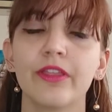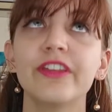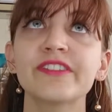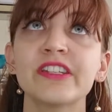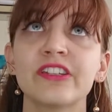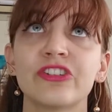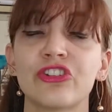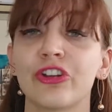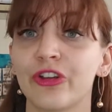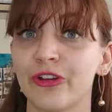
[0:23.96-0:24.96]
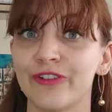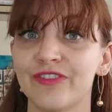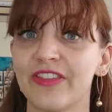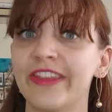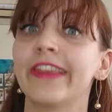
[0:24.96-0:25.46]
this condition occurs
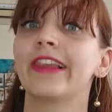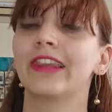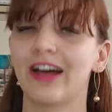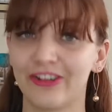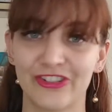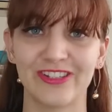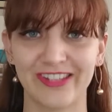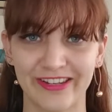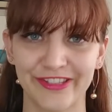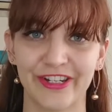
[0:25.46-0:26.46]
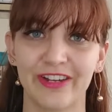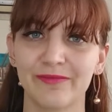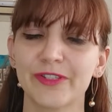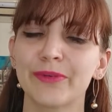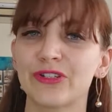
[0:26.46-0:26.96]
in the large
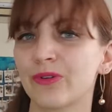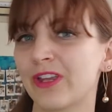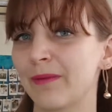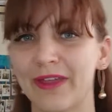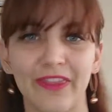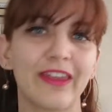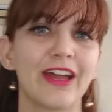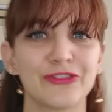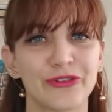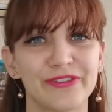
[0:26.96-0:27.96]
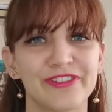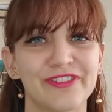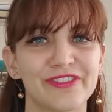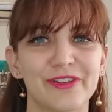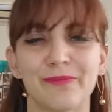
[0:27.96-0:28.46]
intestine. So we're talking about the
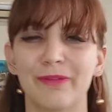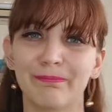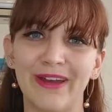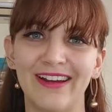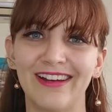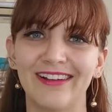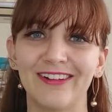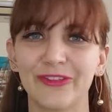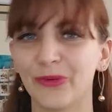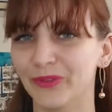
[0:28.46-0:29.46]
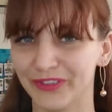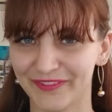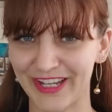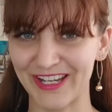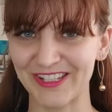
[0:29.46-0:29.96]
gastrosystem, the bowels, all
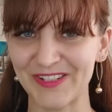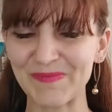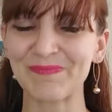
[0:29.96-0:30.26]
of that.